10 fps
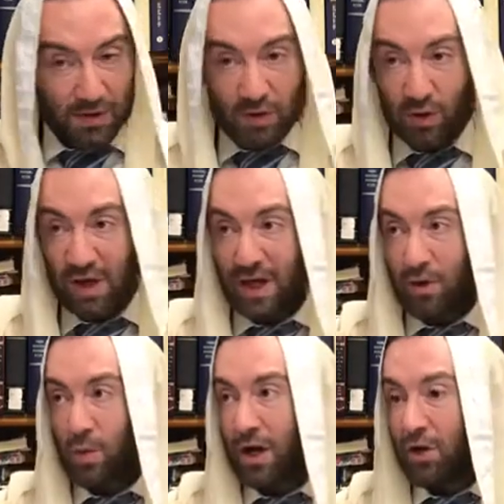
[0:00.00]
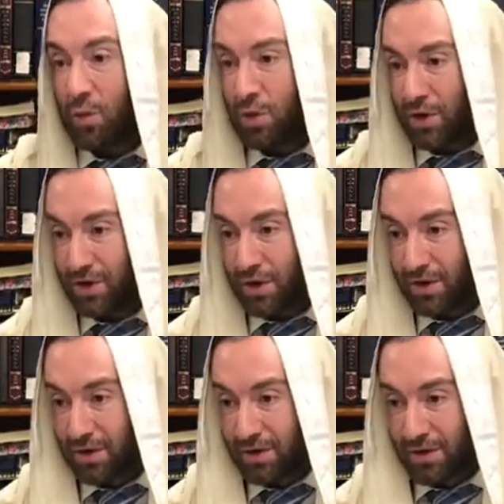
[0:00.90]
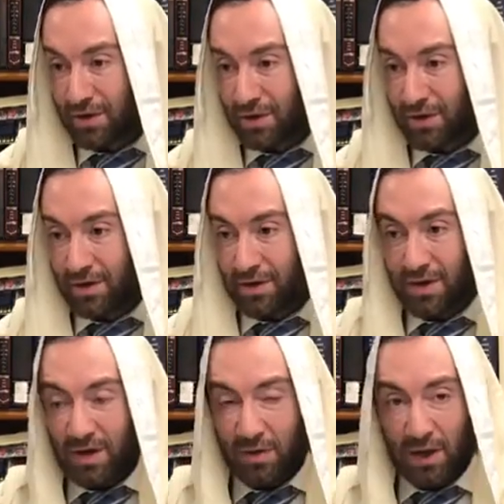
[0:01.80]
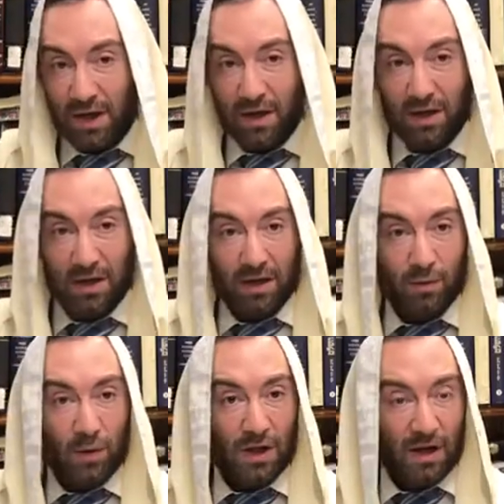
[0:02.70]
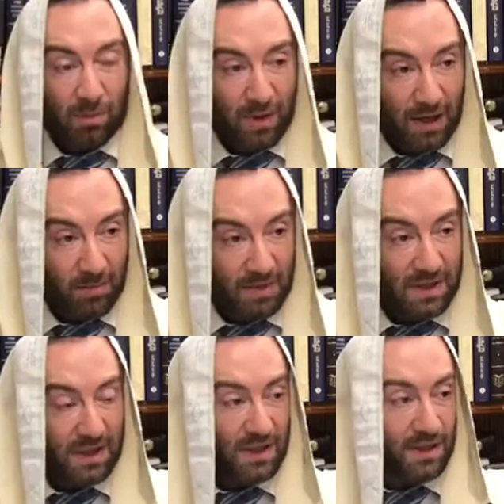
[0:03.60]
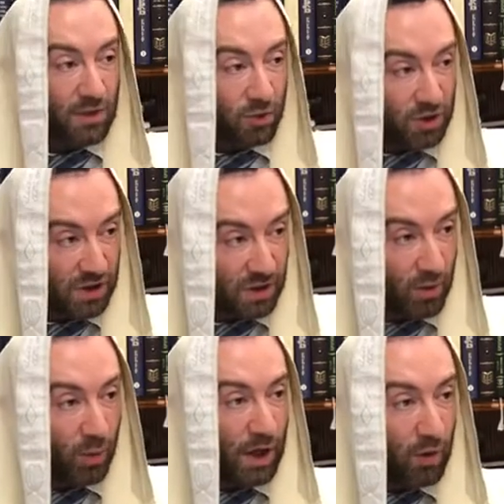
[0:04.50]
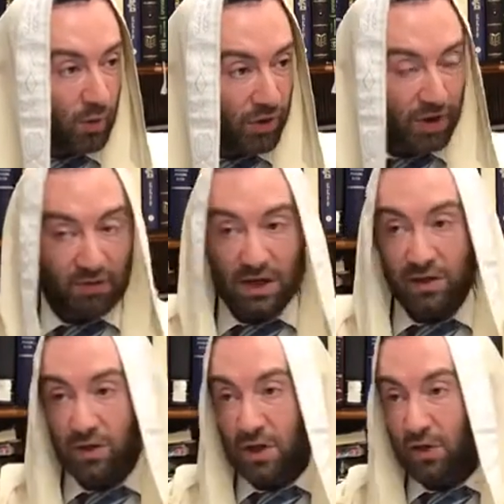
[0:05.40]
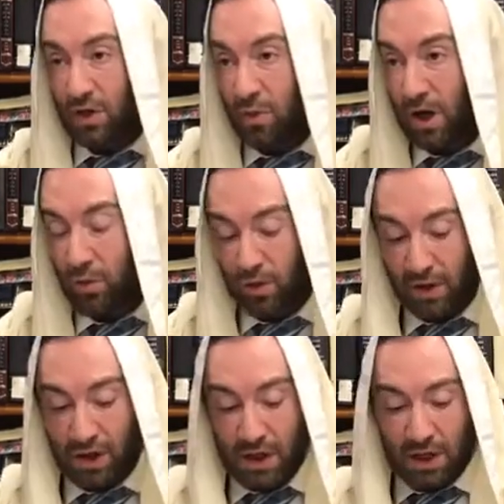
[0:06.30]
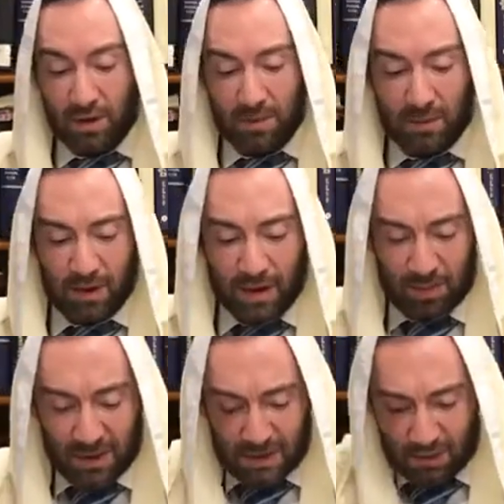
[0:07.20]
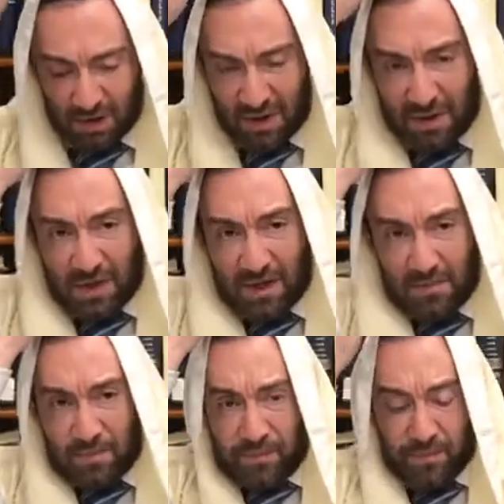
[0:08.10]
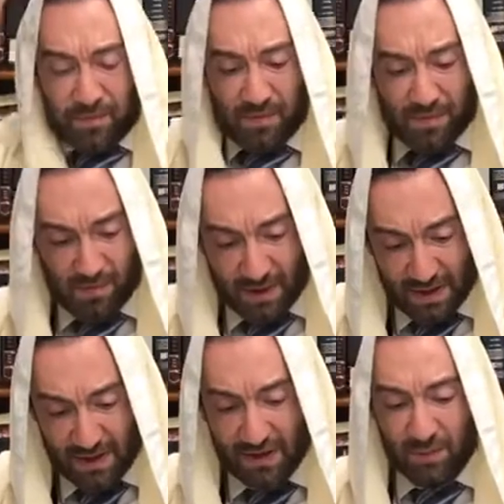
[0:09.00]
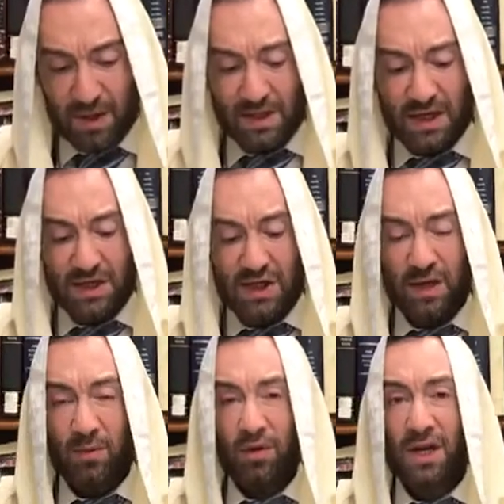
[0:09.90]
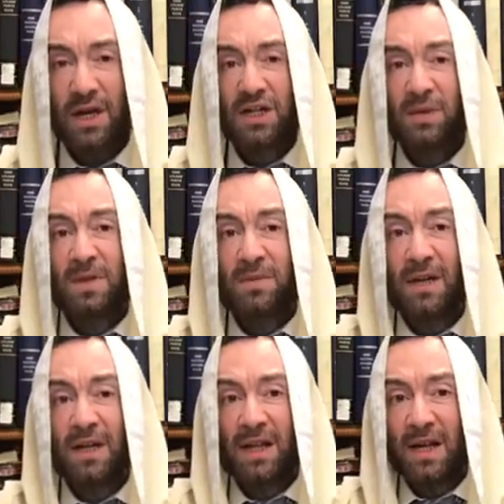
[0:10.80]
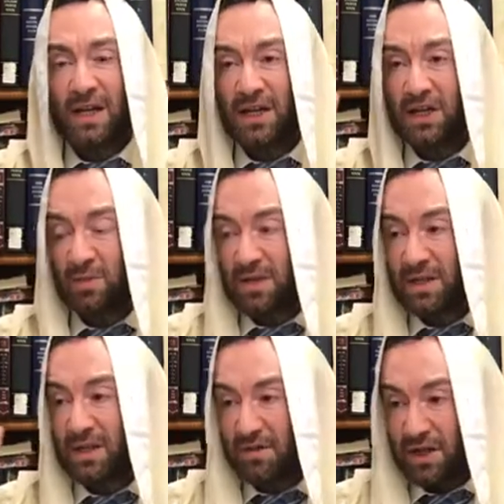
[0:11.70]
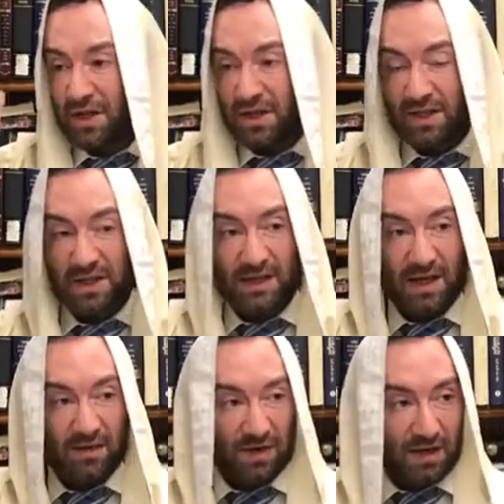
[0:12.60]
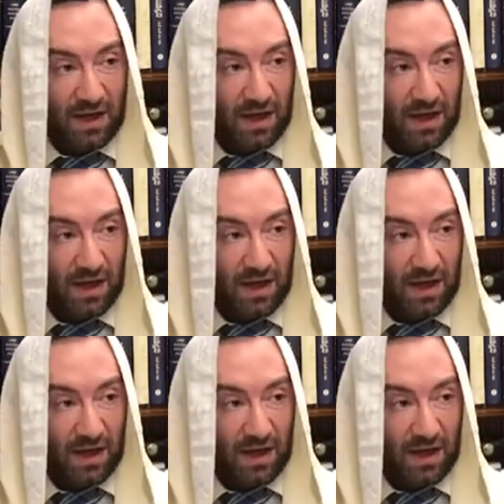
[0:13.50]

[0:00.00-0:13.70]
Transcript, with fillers: So again, why are you worried? Either way, we'll have problems. If there's a solution, why worry? If there's no solution, why worry? Remember the Pasuk in Tehillim. David HaMelech says, Hashem Ori, Hashem is my light, Hashem the salvation, He's going to save it.